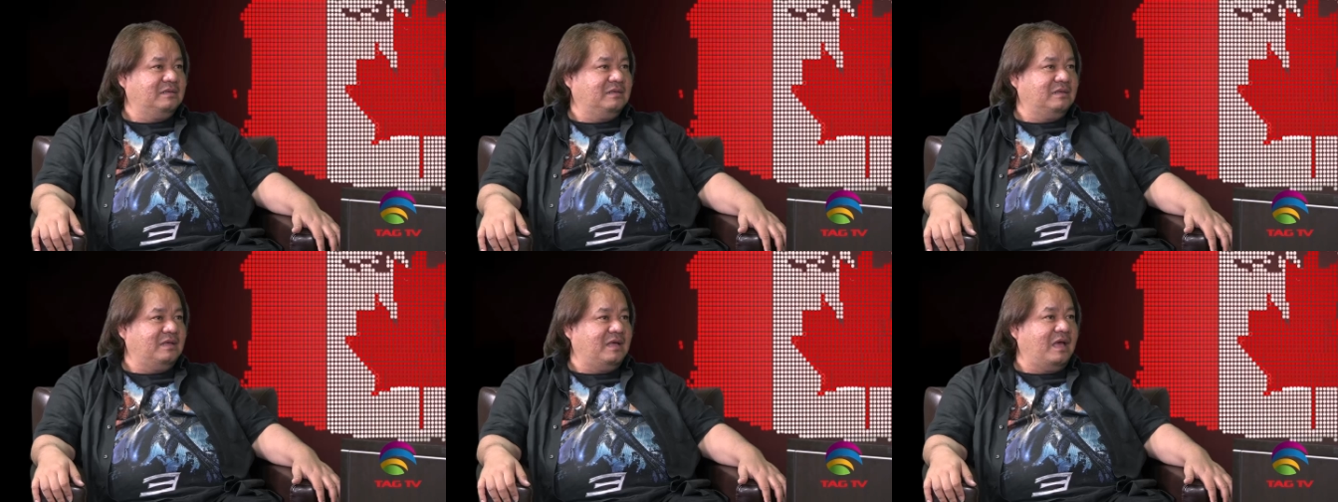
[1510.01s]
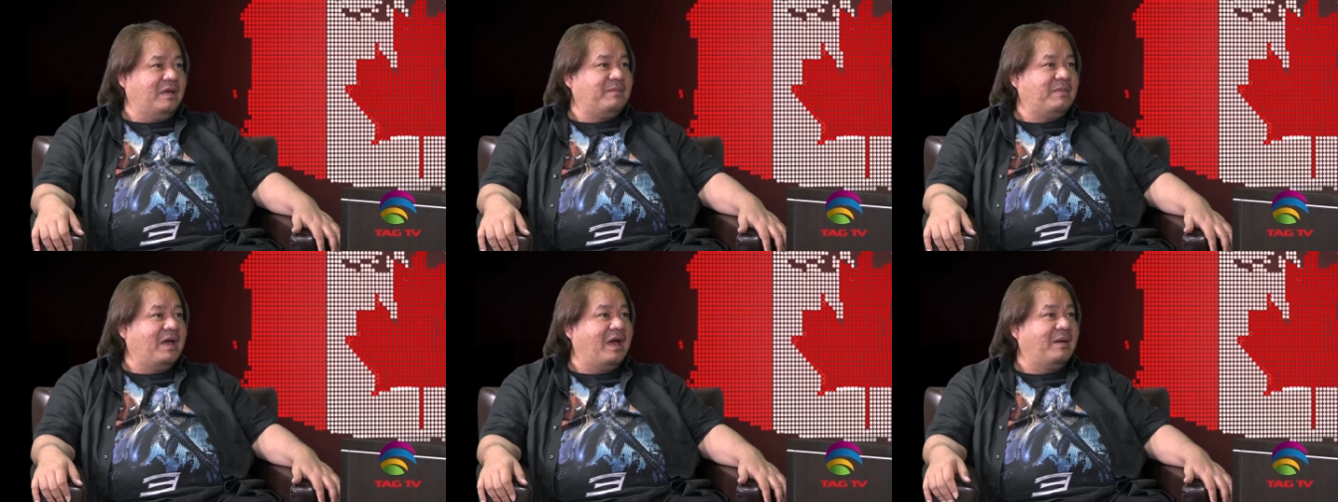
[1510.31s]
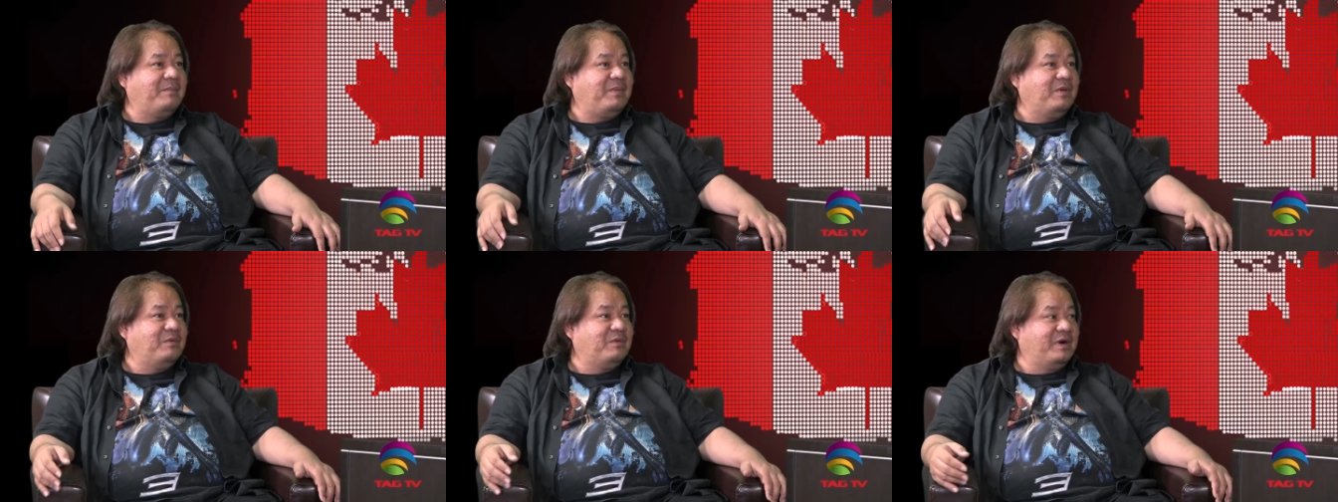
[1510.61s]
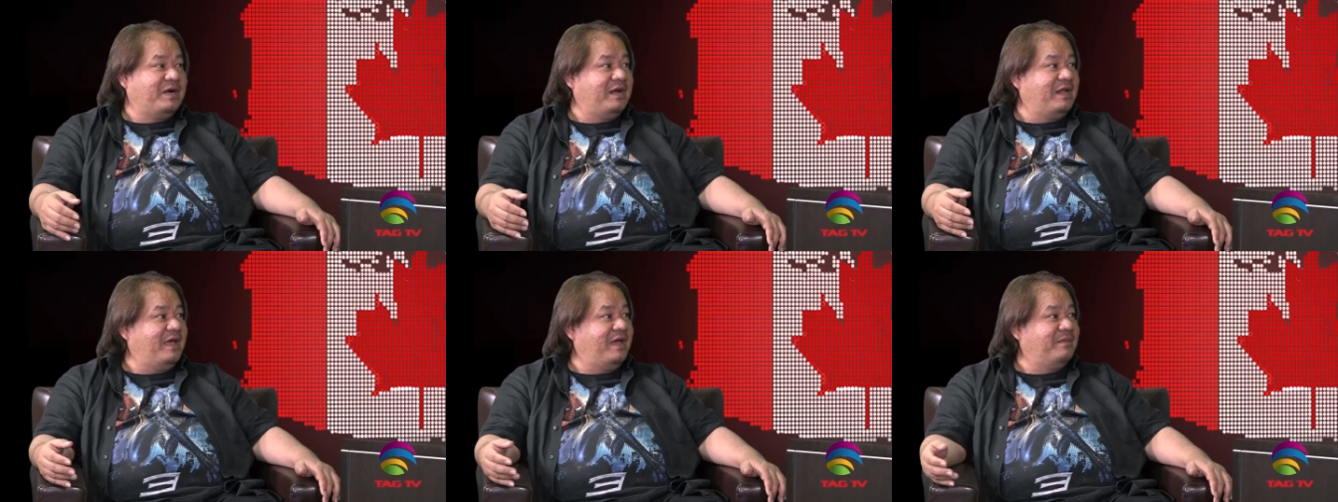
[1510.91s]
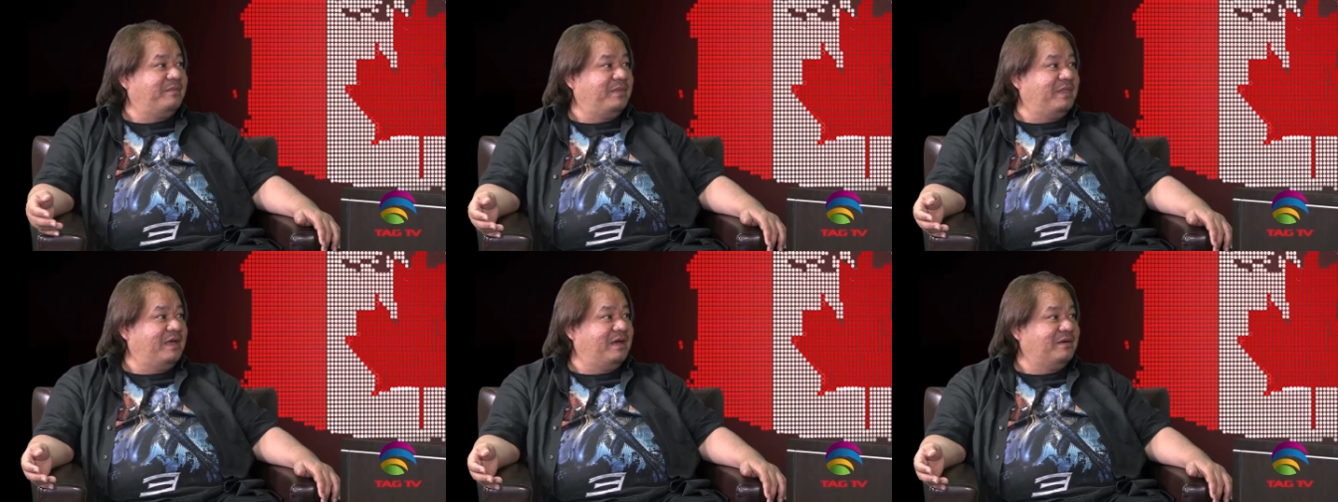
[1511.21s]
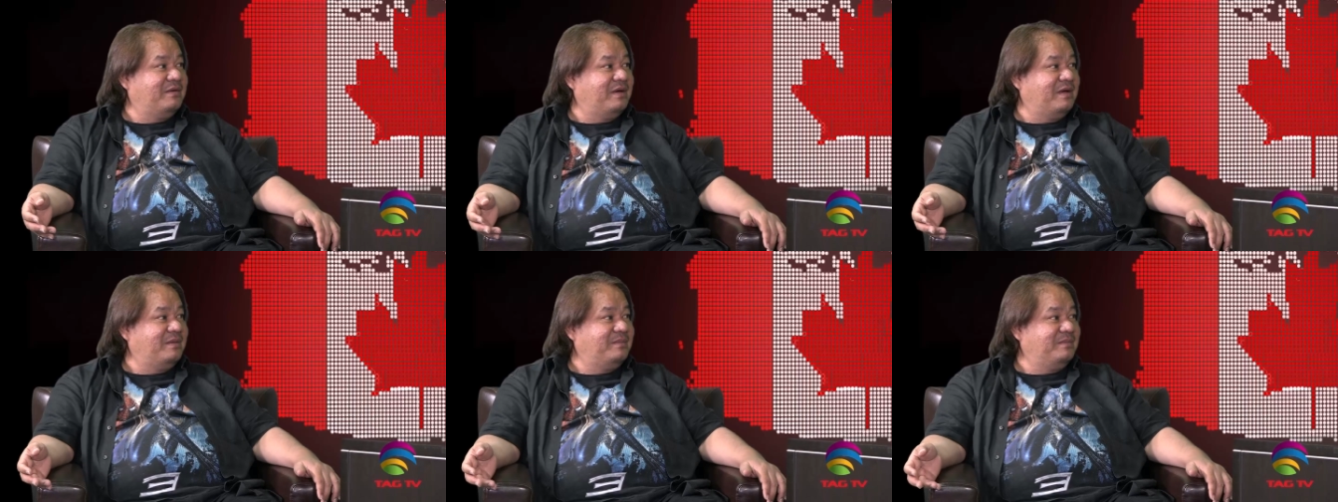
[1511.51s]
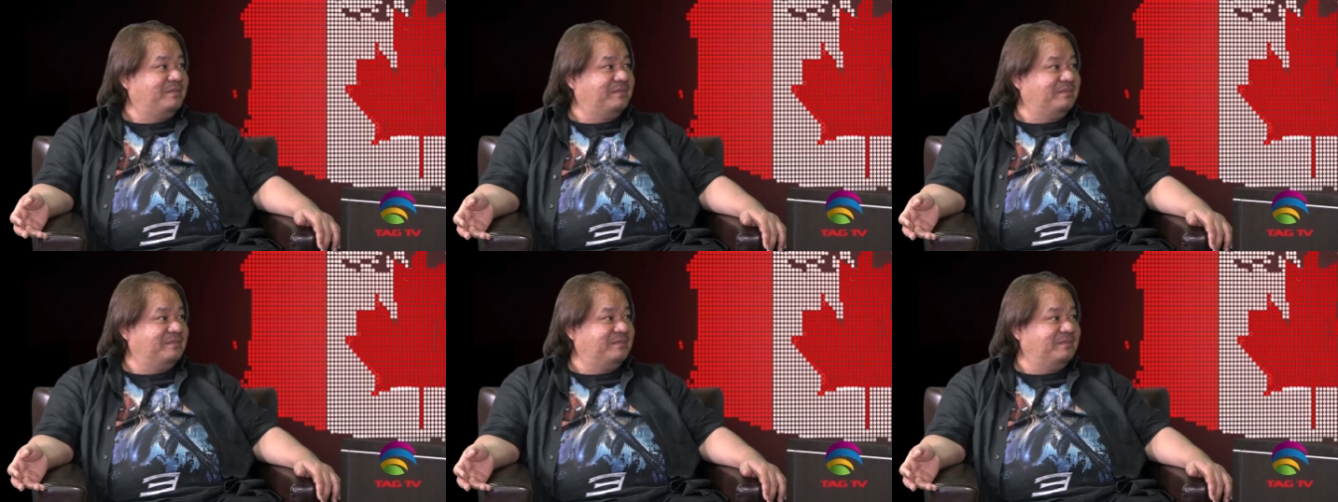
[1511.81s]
I'm happy where I am now. I'm,